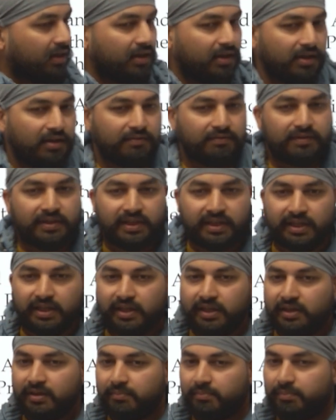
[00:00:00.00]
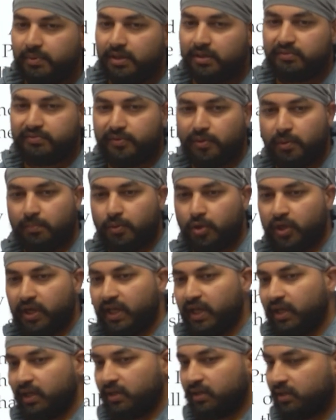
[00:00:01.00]
a very powerful
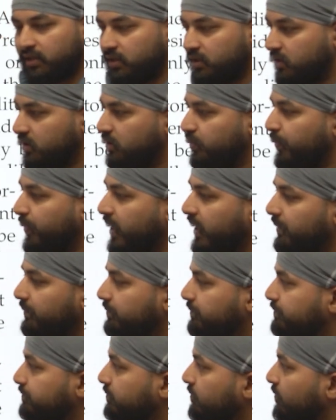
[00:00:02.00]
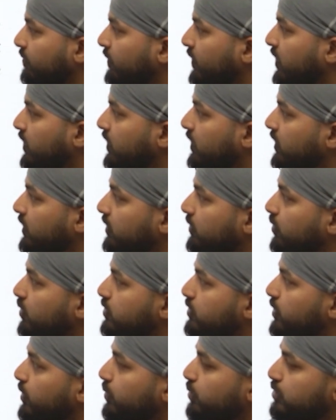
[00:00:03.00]
body. Okay,
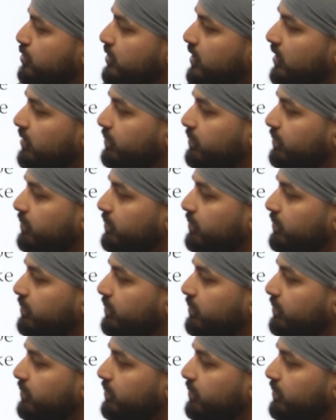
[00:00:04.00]
constitutional